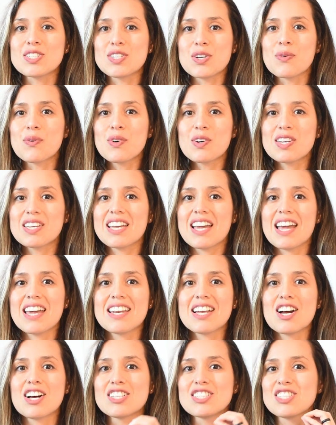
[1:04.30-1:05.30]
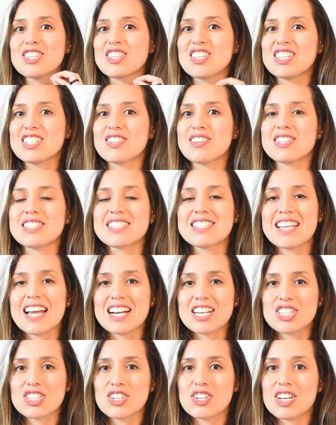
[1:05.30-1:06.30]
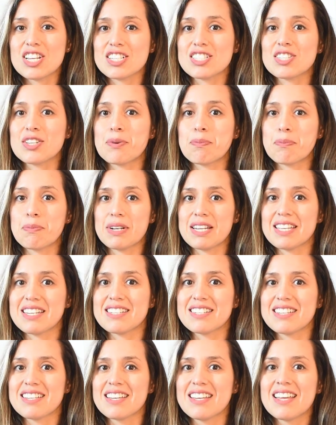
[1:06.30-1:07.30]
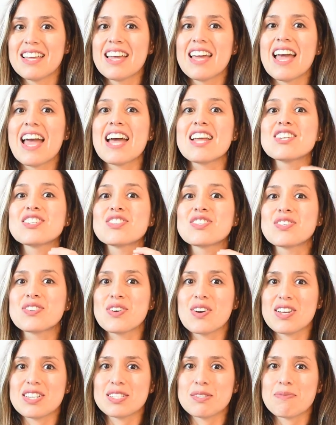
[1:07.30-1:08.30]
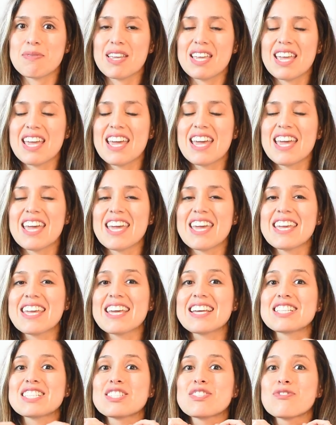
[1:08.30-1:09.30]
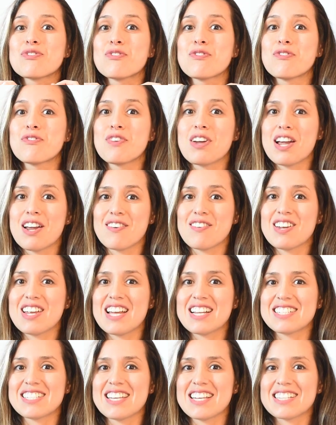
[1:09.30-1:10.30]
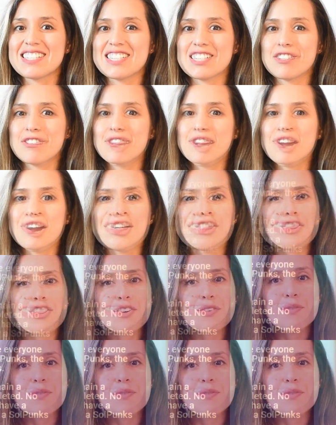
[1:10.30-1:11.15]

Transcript: you will get until the transaction is complete. And trust me, it gets very addictive. On their